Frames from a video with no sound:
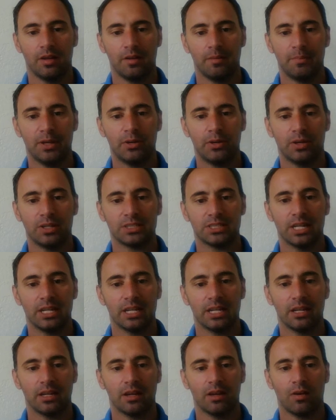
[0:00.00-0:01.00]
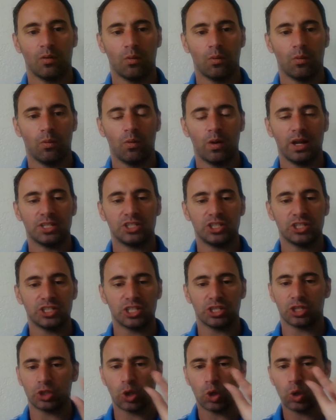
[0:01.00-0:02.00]
because it's just
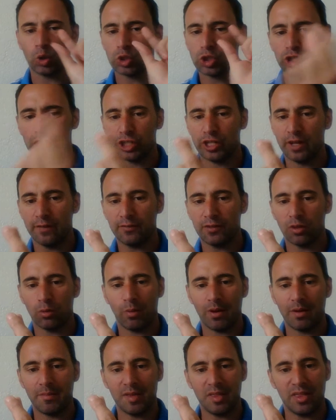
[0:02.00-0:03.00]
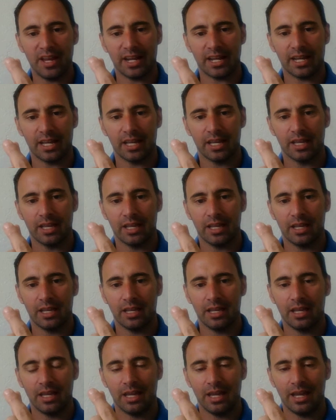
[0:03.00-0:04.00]
a shift of the way we think.
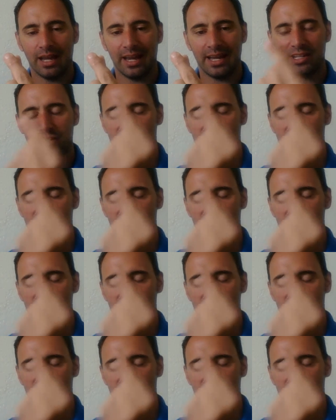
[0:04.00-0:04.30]
And